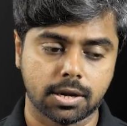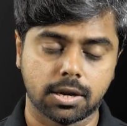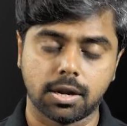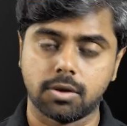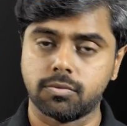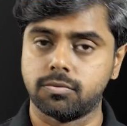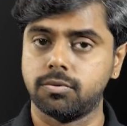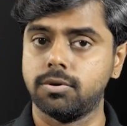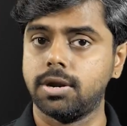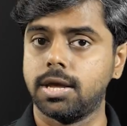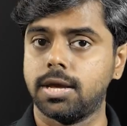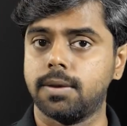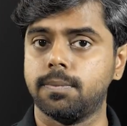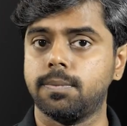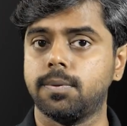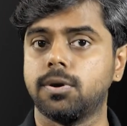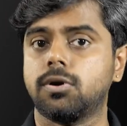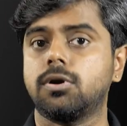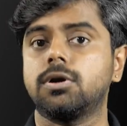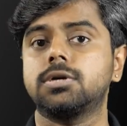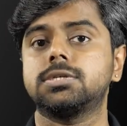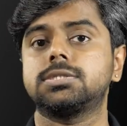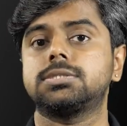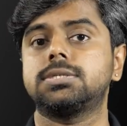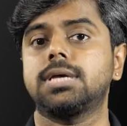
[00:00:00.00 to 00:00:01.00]
Now today,
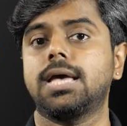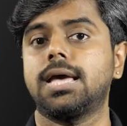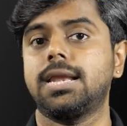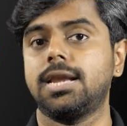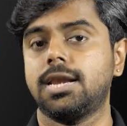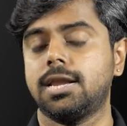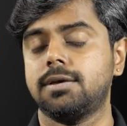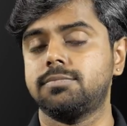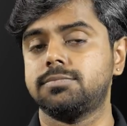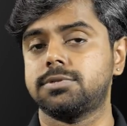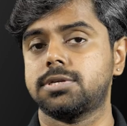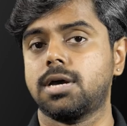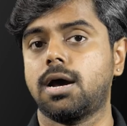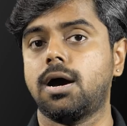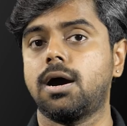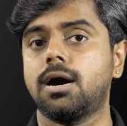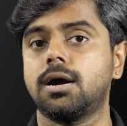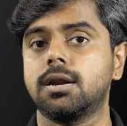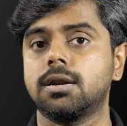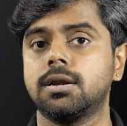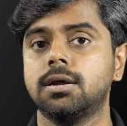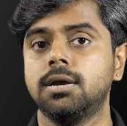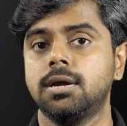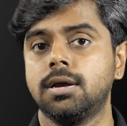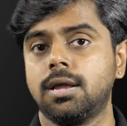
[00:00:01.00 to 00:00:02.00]
because LLMs
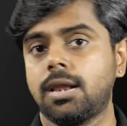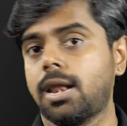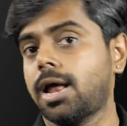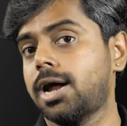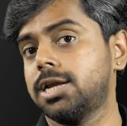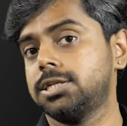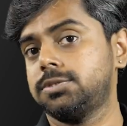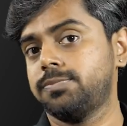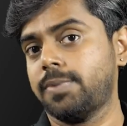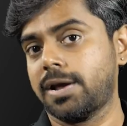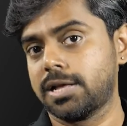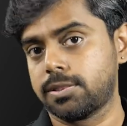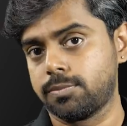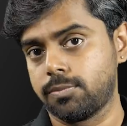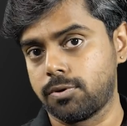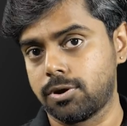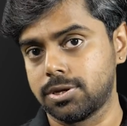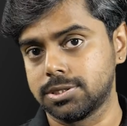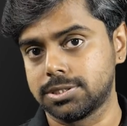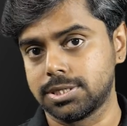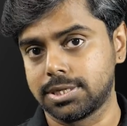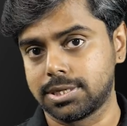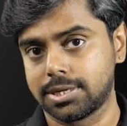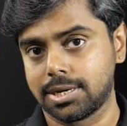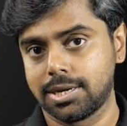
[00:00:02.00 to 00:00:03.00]
are large math
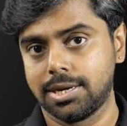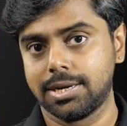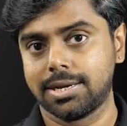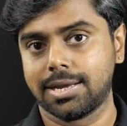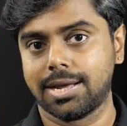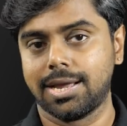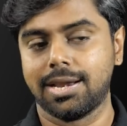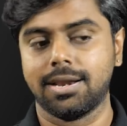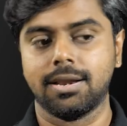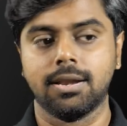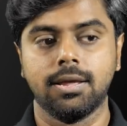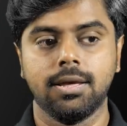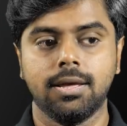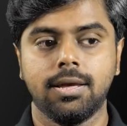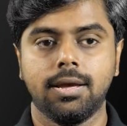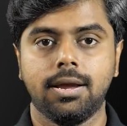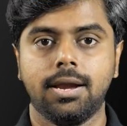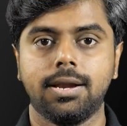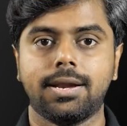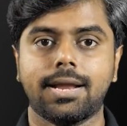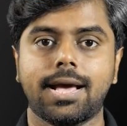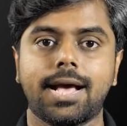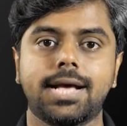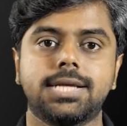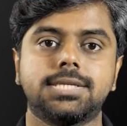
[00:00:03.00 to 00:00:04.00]
balls,
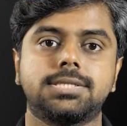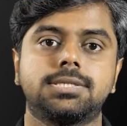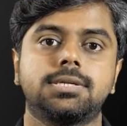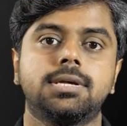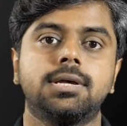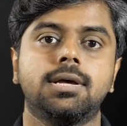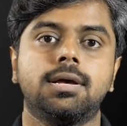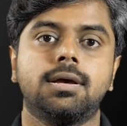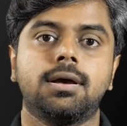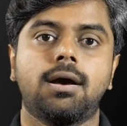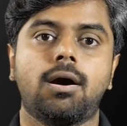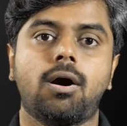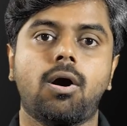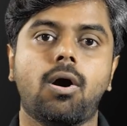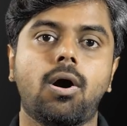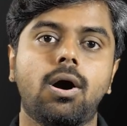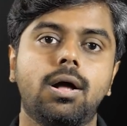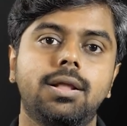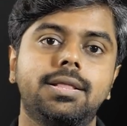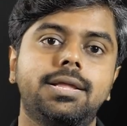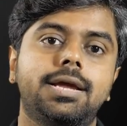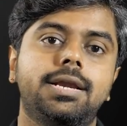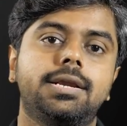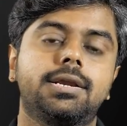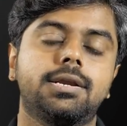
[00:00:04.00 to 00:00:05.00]
it has
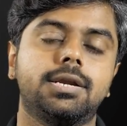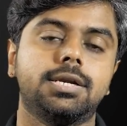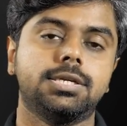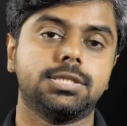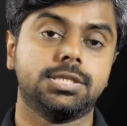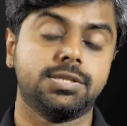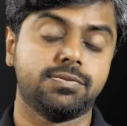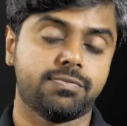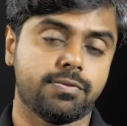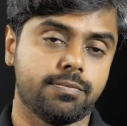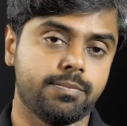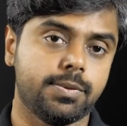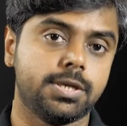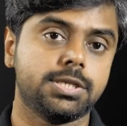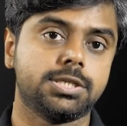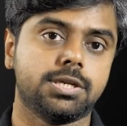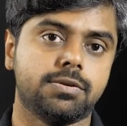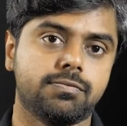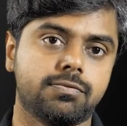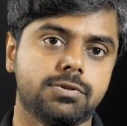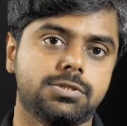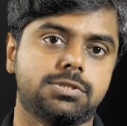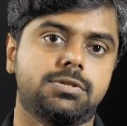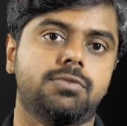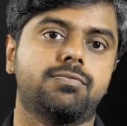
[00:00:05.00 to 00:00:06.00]
all the internet's
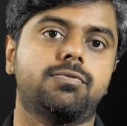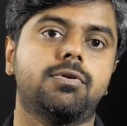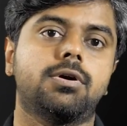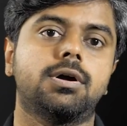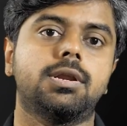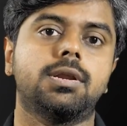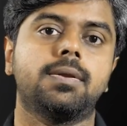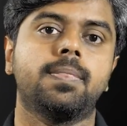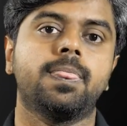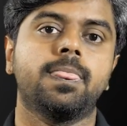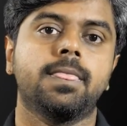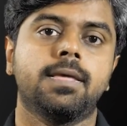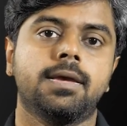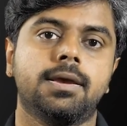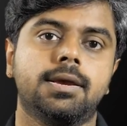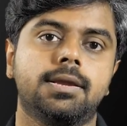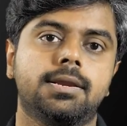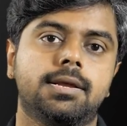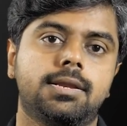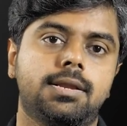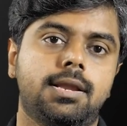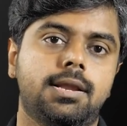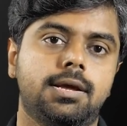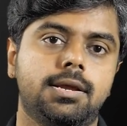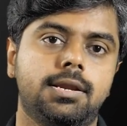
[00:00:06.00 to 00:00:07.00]
information first of all in
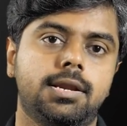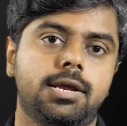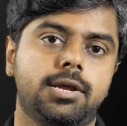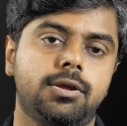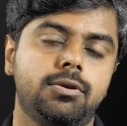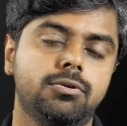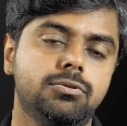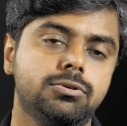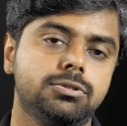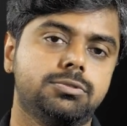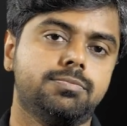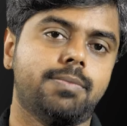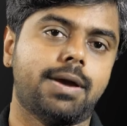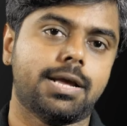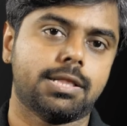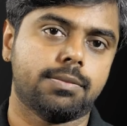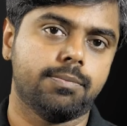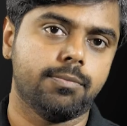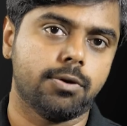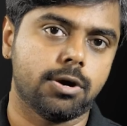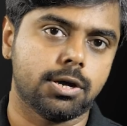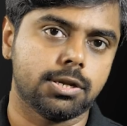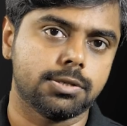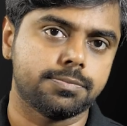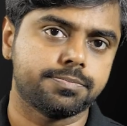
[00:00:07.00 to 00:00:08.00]
a huge math
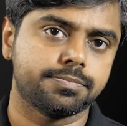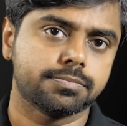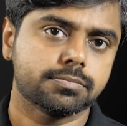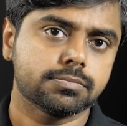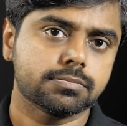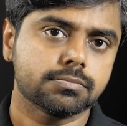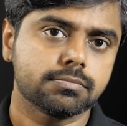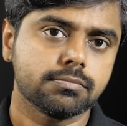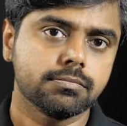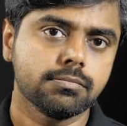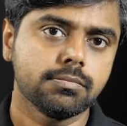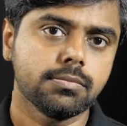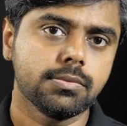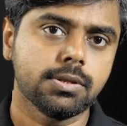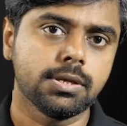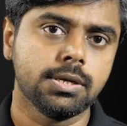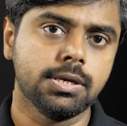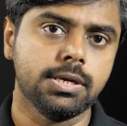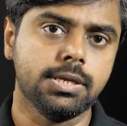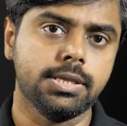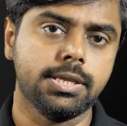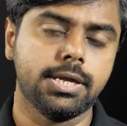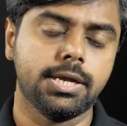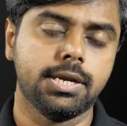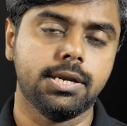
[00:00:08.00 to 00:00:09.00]
ball,
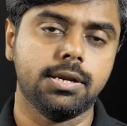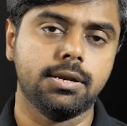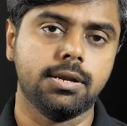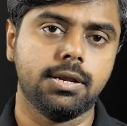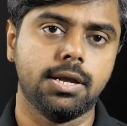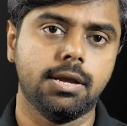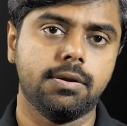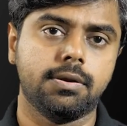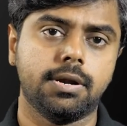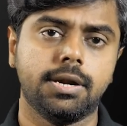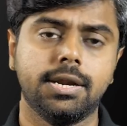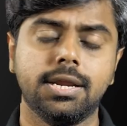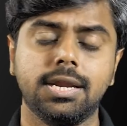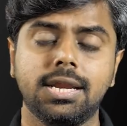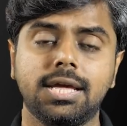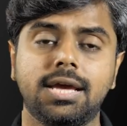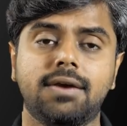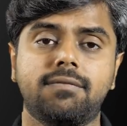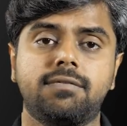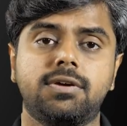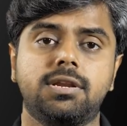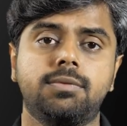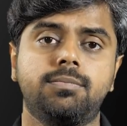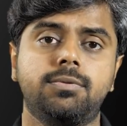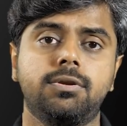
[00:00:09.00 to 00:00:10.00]
and then it readily
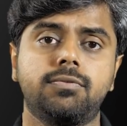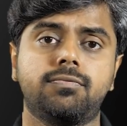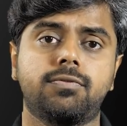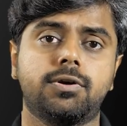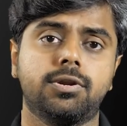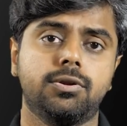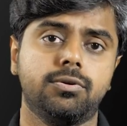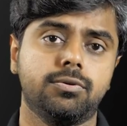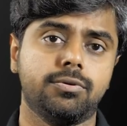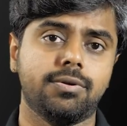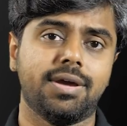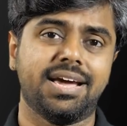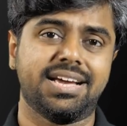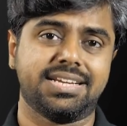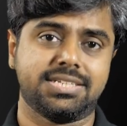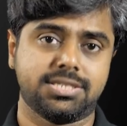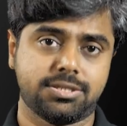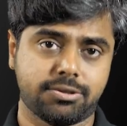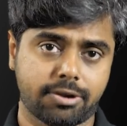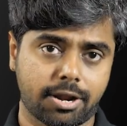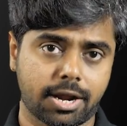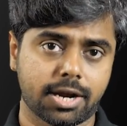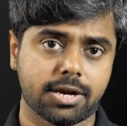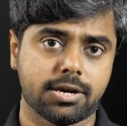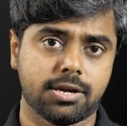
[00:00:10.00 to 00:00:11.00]
available for you to
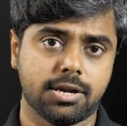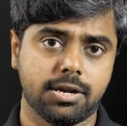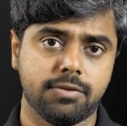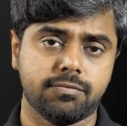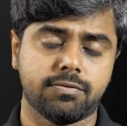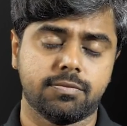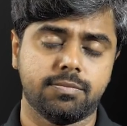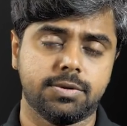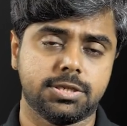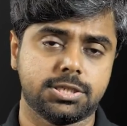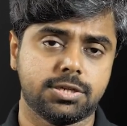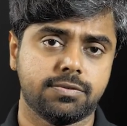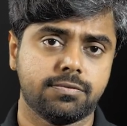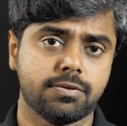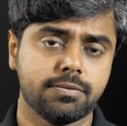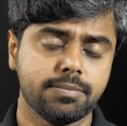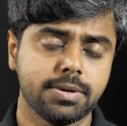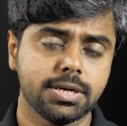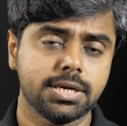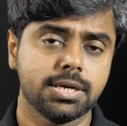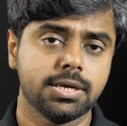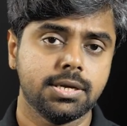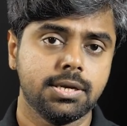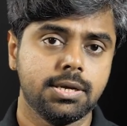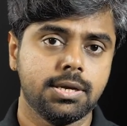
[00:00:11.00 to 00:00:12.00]
extract information from
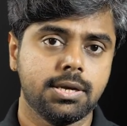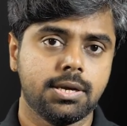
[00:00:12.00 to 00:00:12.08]
it.